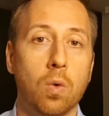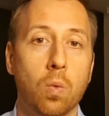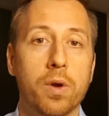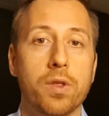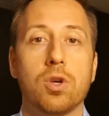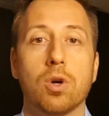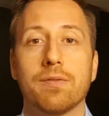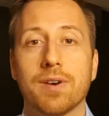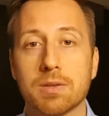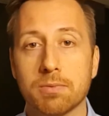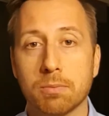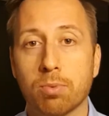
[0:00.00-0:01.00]
with your
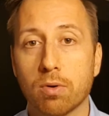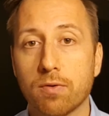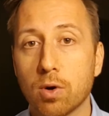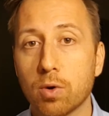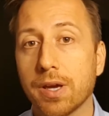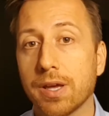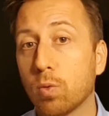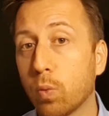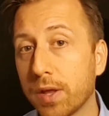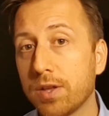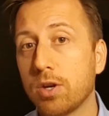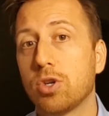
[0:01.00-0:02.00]
investment portfolio and
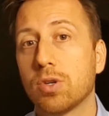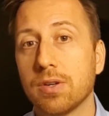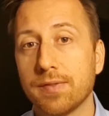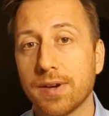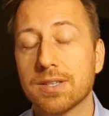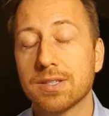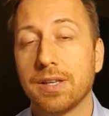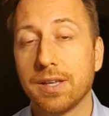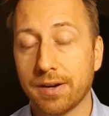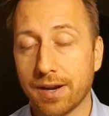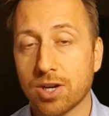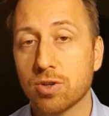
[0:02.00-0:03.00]
whether you should invest in
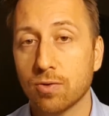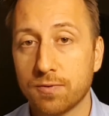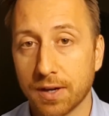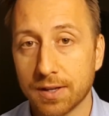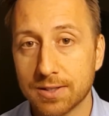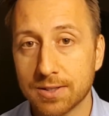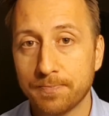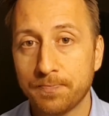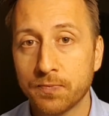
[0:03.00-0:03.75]
international funds.